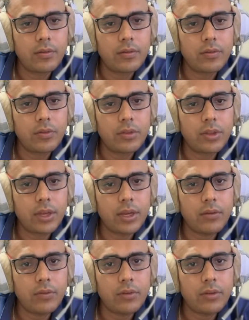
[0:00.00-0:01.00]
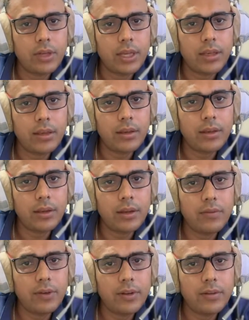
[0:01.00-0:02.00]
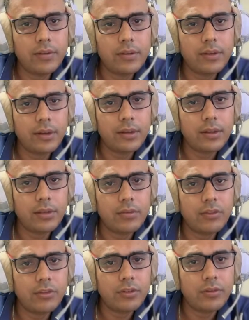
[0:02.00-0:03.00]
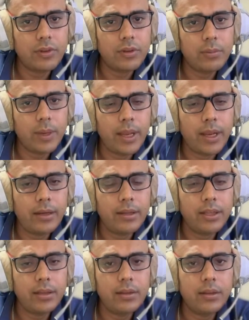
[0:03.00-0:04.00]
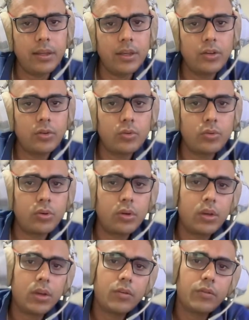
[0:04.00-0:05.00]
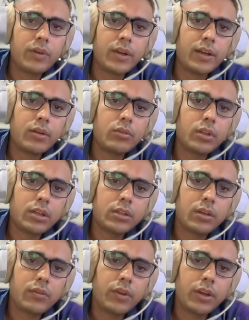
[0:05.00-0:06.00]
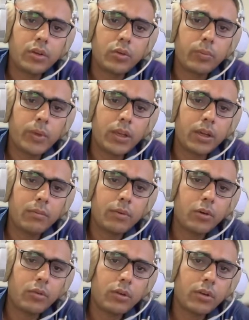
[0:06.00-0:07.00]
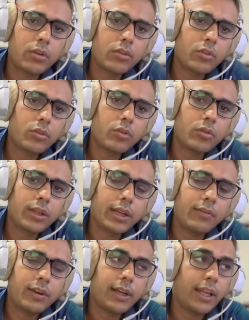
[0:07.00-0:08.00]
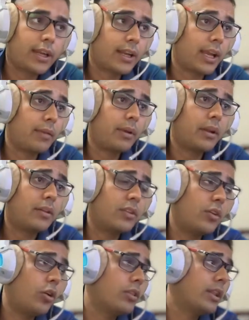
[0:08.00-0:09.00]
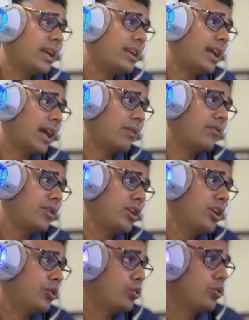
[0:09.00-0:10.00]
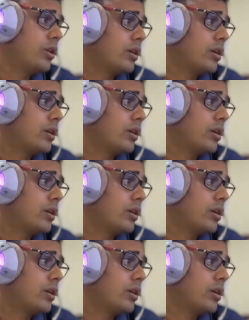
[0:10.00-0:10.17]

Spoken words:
So that was like, if it is stuck, this bishop will bad, then he need to find out the other way to become out. So that will take time, and on that time we need to